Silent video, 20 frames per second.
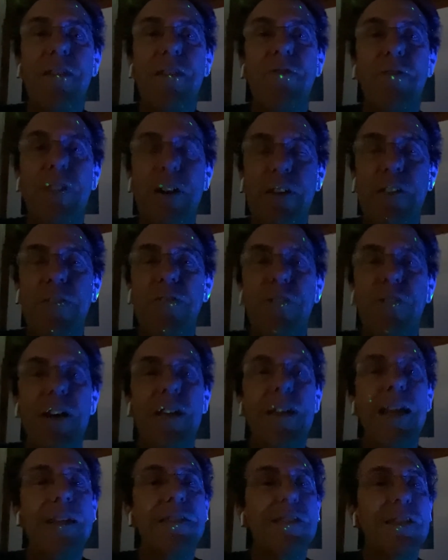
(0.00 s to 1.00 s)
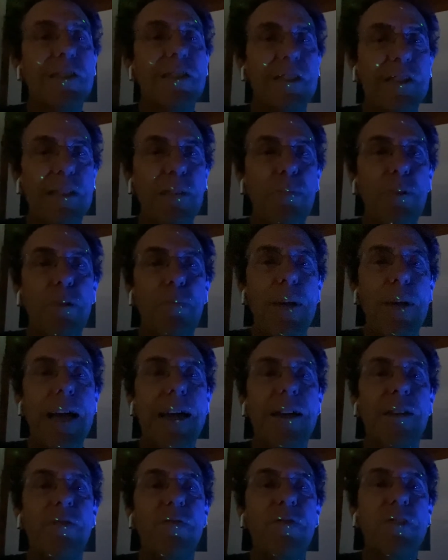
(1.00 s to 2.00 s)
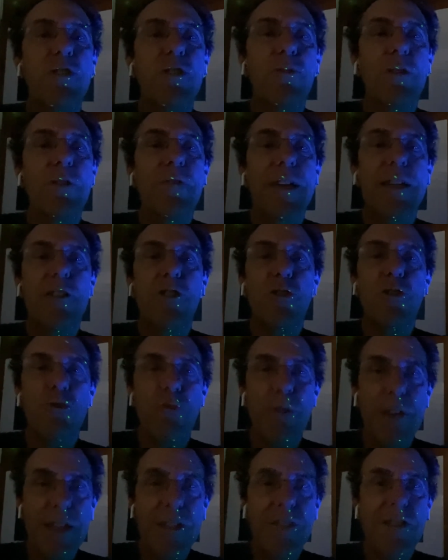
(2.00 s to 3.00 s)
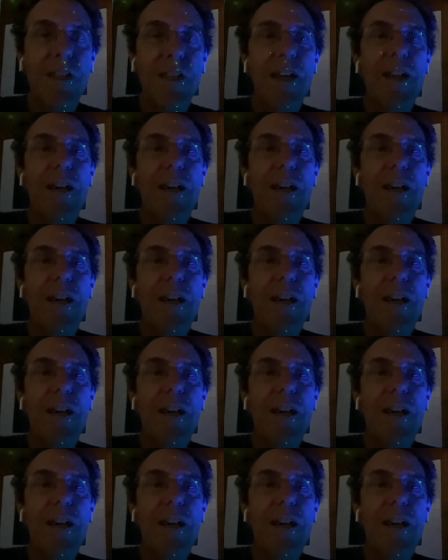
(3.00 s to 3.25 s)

very fun, has a simple bag of visual effect tricks,